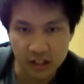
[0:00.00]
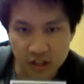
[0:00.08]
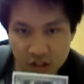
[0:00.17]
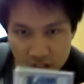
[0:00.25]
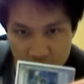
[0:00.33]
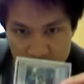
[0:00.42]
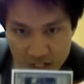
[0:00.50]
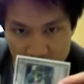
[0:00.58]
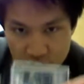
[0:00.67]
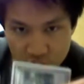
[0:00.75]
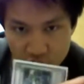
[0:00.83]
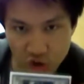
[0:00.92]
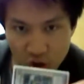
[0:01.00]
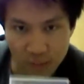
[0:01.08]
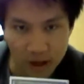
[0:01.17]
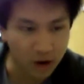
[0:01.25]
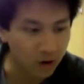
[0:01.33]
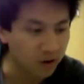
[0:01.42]
These guys are your draw
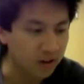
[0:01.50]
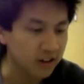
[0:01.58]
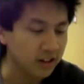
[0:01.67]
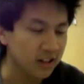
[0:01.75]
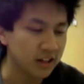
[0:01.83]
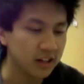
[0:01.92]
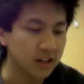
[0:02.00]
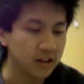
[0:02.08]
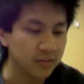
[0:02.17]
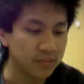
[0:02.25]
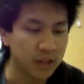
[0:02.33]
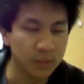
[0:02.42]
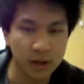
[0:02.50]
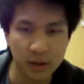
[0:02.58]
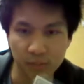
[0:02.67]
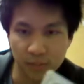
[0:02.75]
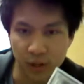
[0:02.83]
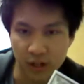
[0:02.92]
power. They
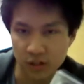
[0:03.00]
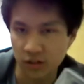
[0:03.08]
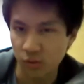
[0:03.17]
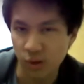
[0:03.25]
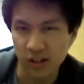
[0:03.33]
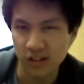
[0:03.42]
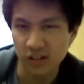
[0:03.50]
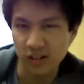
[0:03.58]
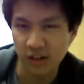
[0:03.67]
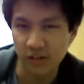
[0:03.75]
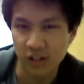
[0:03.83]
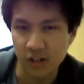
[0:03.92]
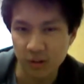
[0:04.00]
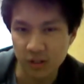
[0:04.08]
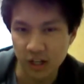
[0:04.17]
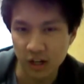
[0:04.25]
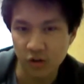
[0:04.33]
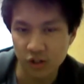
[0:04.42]
become +1s every time you
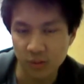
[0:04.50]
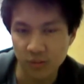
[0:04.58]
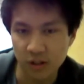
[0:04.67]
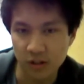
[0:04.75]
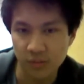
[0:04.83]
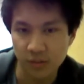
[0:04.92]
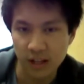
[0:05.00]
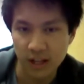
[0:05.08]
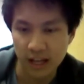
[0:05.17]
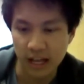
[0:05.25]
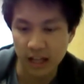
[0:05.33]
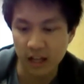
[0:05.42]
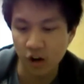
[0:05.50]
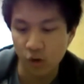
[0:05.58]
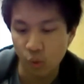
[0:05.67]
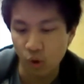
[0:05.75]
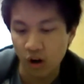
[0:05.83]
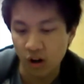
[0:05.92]
Synchro Summon with him. And they're
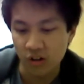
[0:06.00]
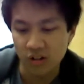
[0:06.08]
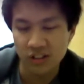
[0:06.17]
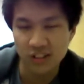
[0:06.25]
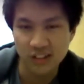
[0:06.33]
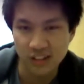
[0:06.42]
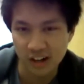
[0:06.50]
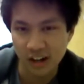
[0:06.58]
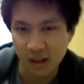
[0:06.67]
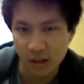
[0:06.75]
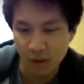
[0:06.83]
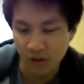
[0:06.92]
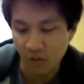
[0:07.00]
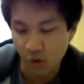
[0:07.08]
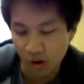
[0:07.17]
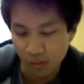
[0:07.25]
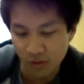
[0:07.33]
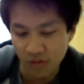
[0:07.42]
walls. They're not that big of a
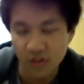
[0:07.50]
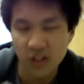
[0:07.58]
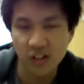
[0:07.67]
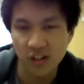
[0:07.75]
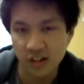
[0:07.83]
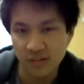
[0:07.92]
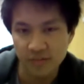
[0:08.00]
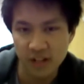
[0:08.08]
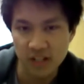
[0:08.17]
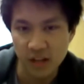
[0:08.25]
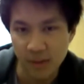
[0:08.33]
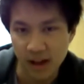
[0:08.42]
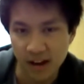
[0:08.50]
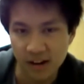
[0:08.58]
wall, but 1500, that's not bad.